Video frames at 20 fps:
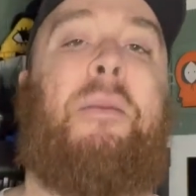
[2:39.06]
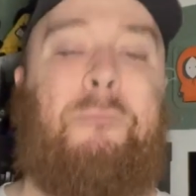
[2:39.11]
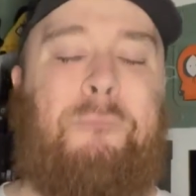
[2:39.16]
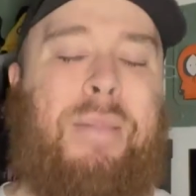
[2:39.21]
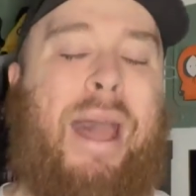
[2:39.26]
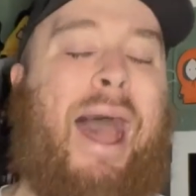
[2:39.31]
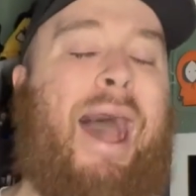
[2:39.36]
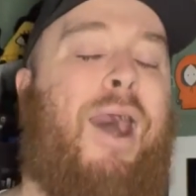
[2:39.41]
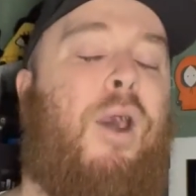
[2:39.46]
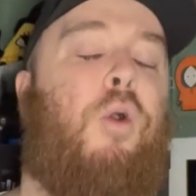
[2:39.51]

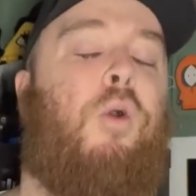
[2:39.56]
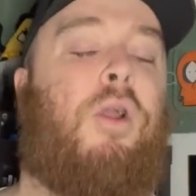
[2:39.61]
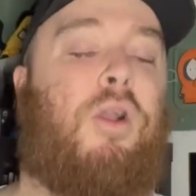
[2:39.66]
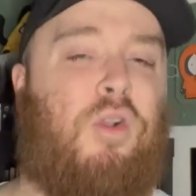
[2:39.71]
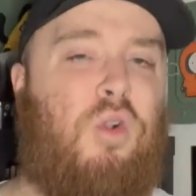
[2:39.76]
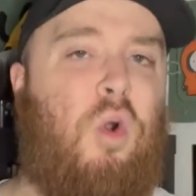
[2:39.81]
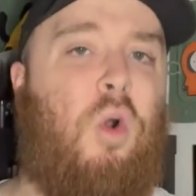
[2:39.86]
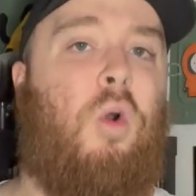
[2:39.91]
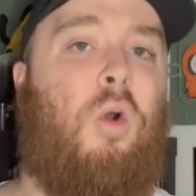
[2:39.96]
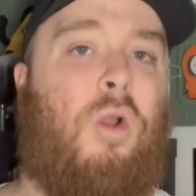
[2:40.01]
power
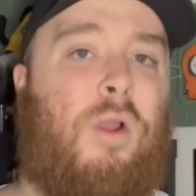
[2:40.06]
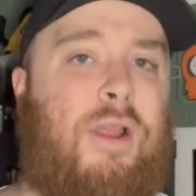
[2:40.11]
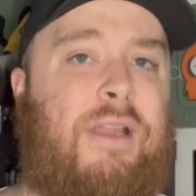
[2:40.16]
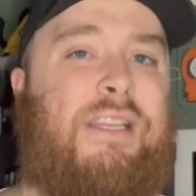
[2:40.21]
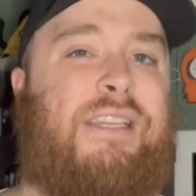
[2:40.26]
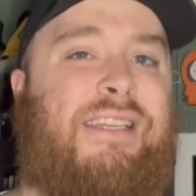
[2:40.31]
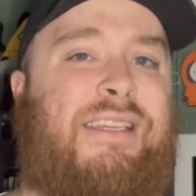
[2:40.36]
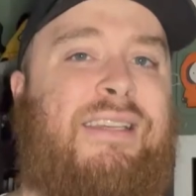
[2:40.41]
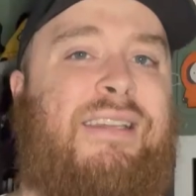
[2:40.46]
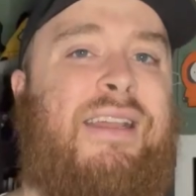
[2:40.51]

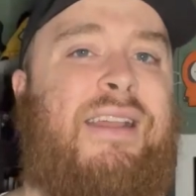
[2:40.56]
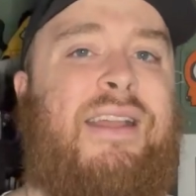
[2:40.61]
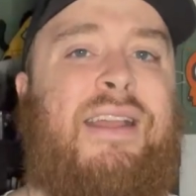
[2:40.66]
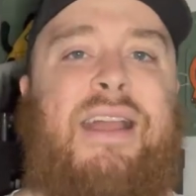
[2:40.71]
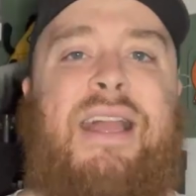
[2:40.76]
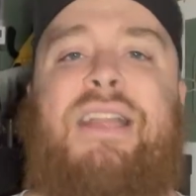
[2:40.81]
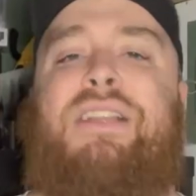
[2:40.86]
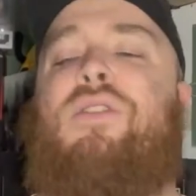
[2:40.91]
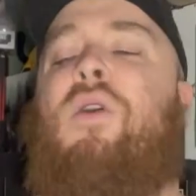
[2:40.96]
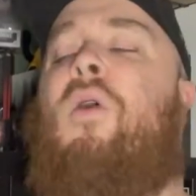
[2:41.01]
chords.
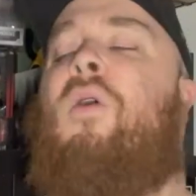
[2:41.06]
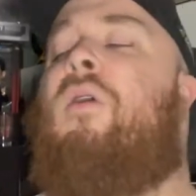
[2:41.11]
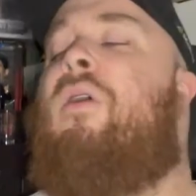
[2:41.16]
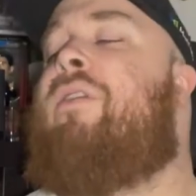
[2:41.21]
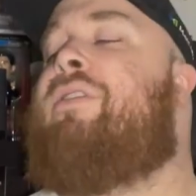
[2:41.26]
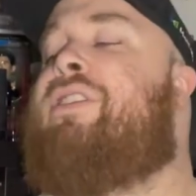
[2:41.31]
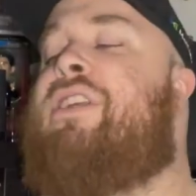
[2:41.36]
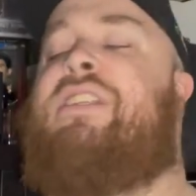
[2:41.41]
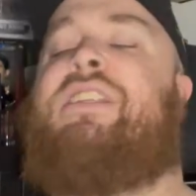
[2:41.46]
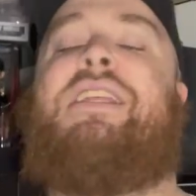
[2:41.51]
It
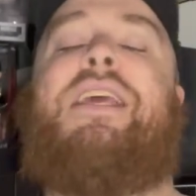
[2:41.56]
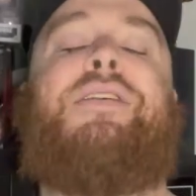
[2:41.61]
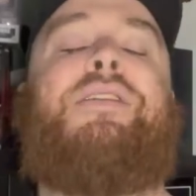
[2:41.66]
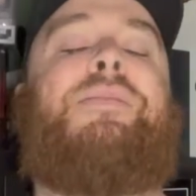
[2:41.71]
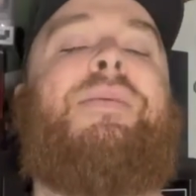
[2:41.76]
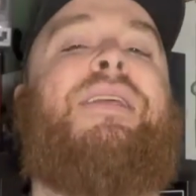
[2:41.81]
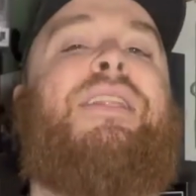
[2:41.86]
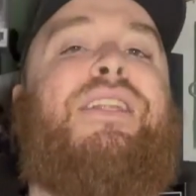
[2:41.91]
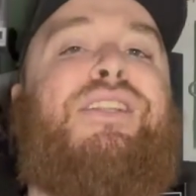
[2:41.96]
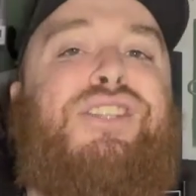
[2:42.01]
all just gives
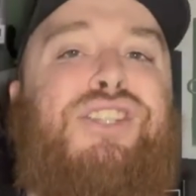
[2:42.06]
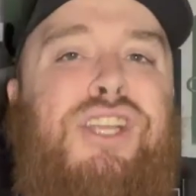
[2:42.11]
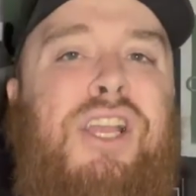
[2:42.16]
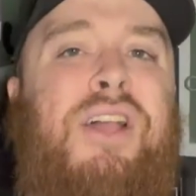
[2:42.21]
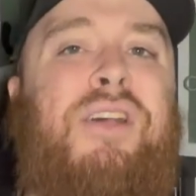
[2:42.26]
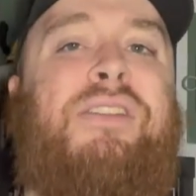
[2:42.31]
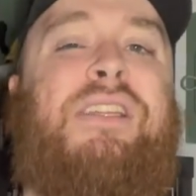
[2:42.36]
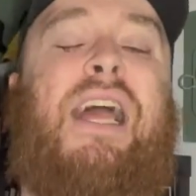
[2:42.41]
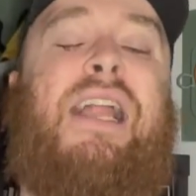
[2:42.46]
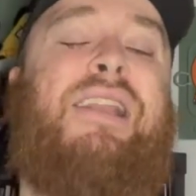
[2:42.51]
me the
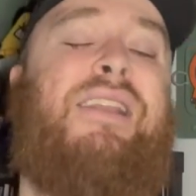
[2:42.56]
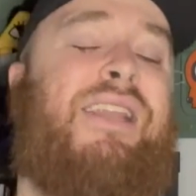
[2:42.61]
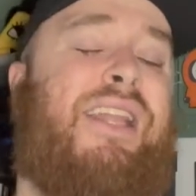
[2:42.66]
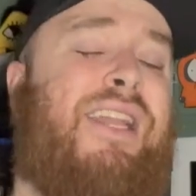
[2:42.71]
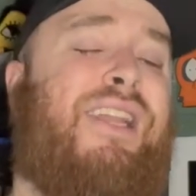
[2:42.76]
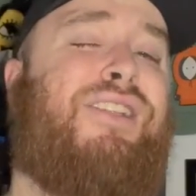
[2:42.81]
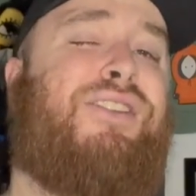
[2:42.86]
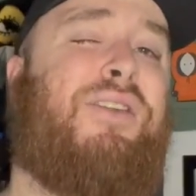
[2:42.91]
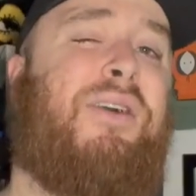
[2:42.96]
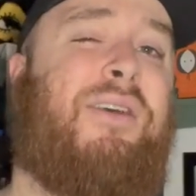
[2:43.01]
chills. And
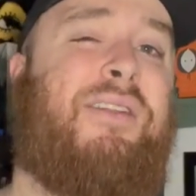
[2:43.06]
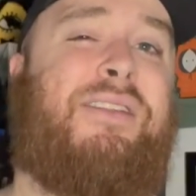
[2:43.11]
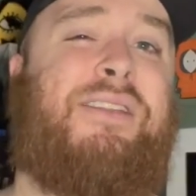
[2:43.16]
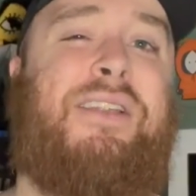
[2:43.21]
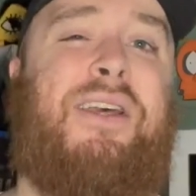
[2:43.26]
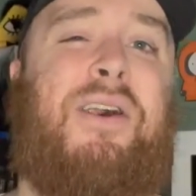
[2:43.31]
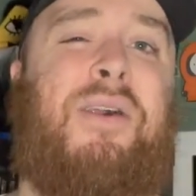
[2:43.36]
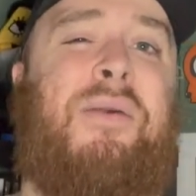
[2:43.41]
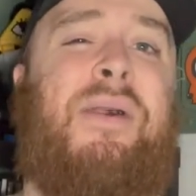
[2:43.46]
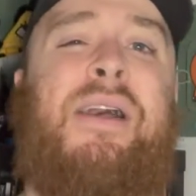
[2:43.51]
Nij
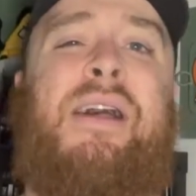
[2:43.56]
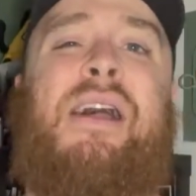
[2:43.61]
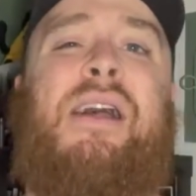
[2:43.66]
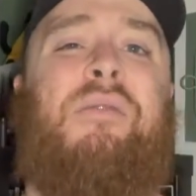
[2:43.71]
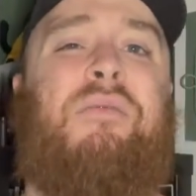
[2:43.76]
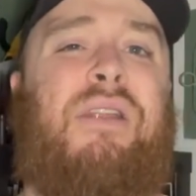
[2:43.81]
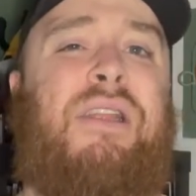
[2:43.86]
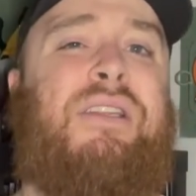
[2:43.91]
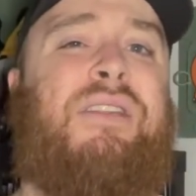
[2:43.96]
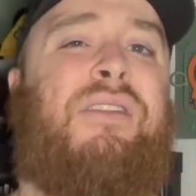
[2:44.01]
also
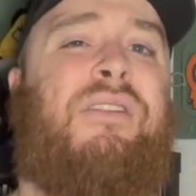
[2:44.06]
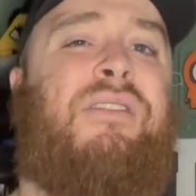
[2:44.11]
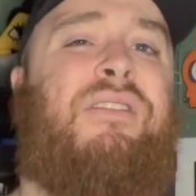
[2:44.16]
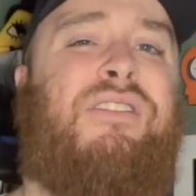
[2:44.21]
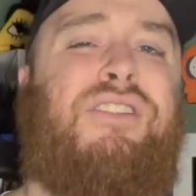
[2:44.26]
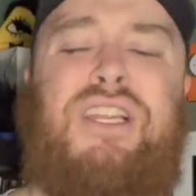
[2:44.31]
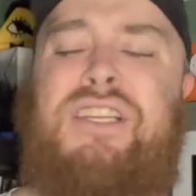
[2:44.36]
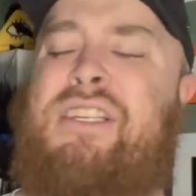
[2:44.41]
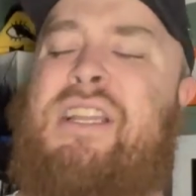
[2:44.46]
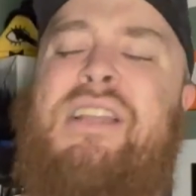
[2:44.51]
brings
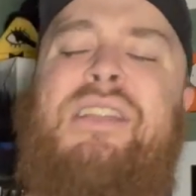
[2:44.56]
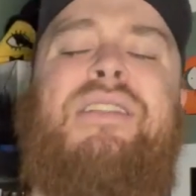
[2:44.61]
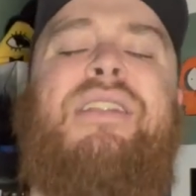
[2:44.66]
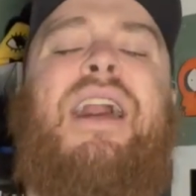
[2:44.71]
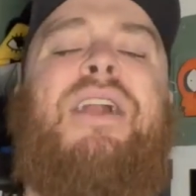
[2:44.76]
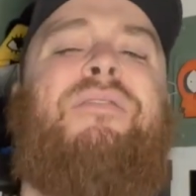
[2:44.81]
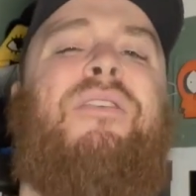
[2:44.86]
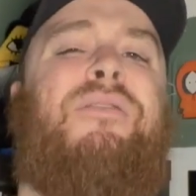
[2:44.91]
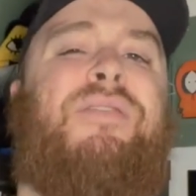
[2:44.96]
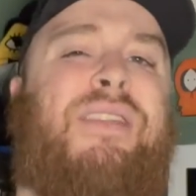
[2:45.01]
just
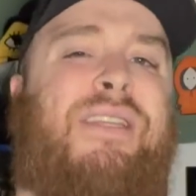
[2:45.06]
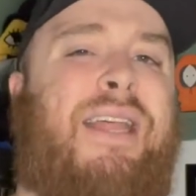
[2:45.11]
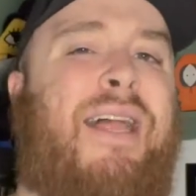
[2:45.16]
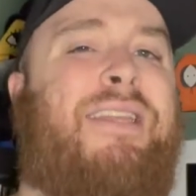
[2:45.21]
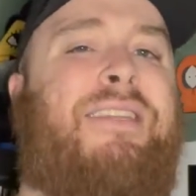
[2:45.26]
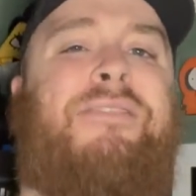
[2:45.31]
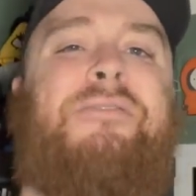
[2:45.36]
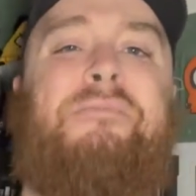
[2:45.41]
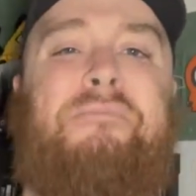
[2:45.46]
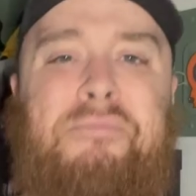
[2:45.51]
enough of a
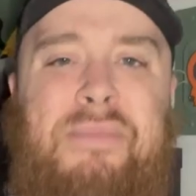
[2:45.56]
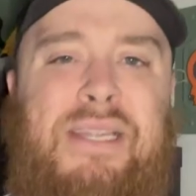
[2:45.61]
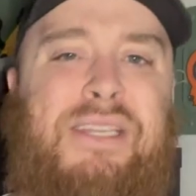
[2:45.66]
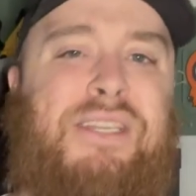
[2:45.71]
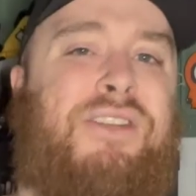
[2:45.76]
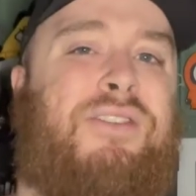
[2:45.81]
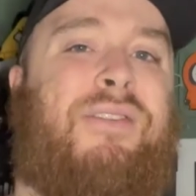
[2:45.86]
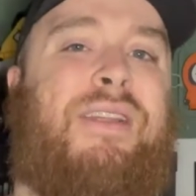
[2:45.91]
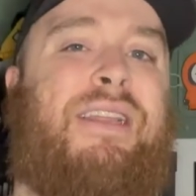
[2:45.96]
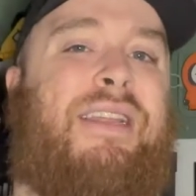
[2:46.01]
sense of
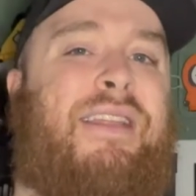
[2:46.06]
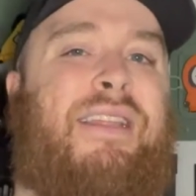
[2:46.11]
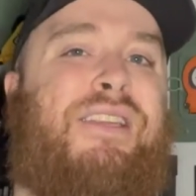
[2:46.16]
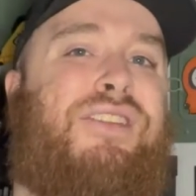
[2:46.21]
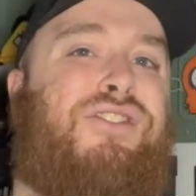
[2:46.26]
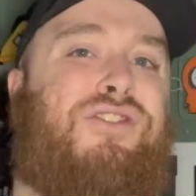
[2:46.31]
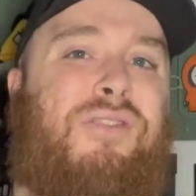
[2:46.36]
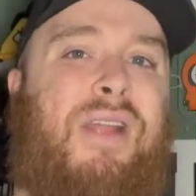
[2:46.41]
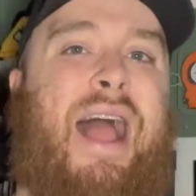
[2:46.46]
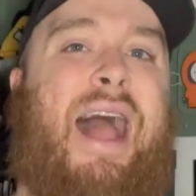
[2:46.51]
mystery to this
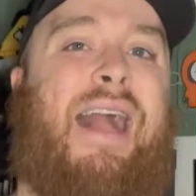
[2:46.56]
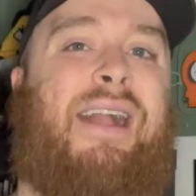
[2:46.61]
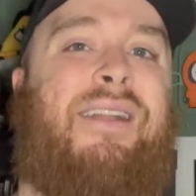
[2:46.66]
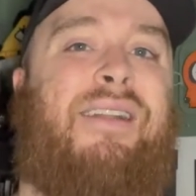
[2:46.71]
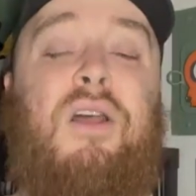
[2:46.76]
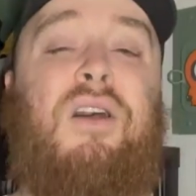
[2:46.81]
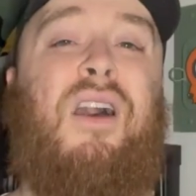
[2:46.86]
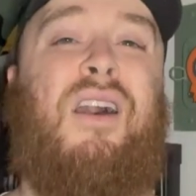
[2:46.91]
track.